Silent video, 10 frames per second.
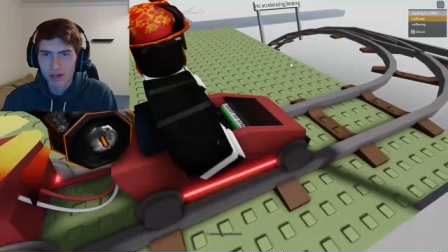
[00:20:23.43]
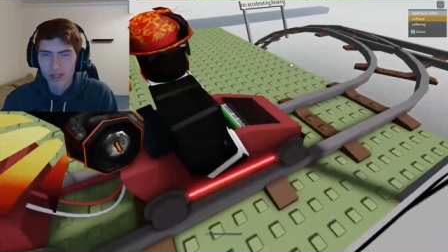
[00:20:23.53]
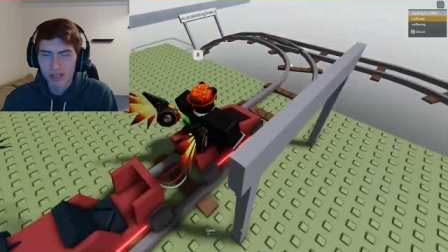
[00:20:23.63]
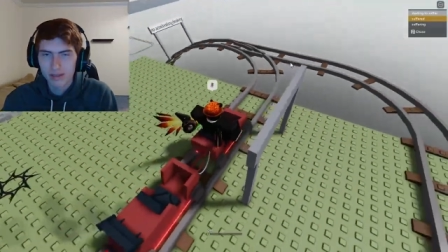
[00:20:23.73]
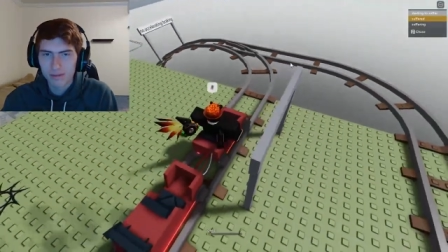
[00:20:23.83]
in
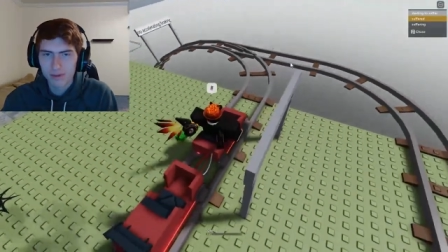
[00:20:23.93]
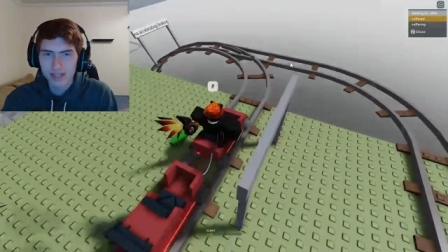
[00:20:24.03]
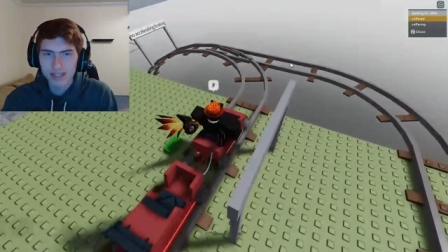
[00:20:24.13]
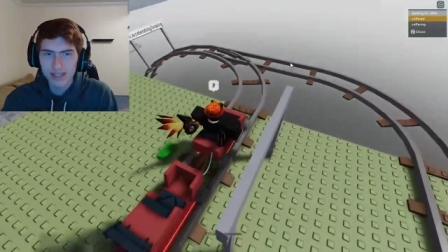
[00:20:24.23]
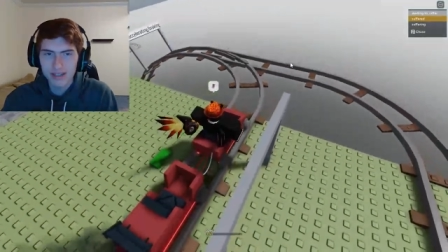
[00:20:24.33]
this house
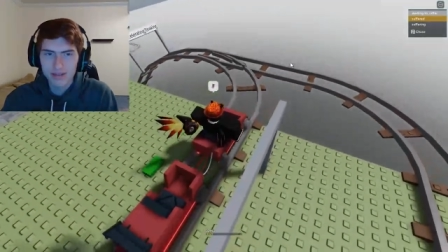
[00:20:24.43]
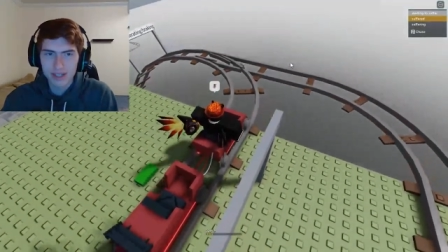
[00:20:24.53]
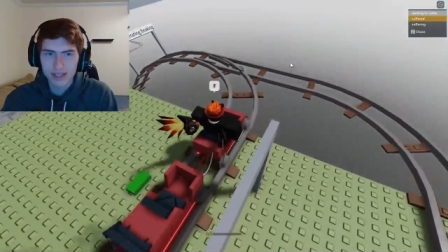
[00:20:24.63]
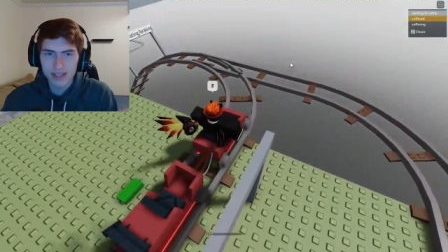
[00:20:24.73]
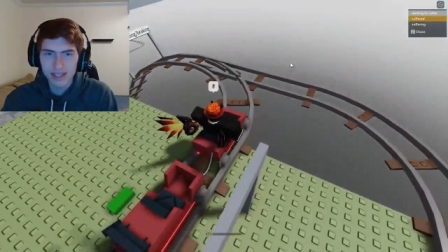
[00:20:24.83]
braking?
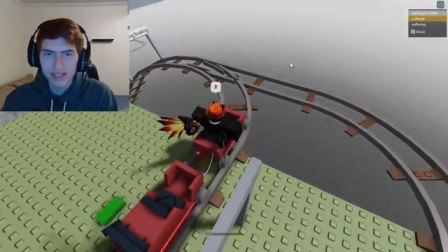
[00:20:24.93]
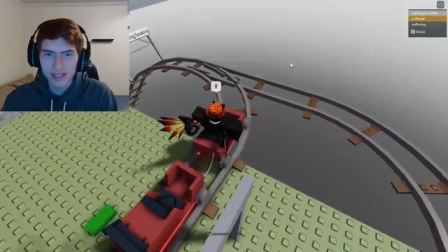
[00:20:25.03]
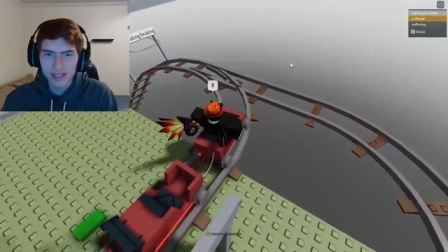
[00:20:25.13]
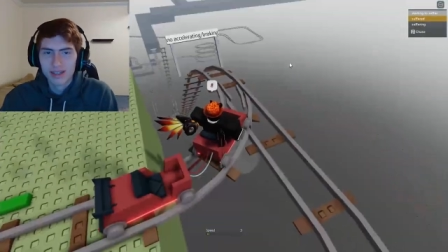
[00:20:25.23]
Really?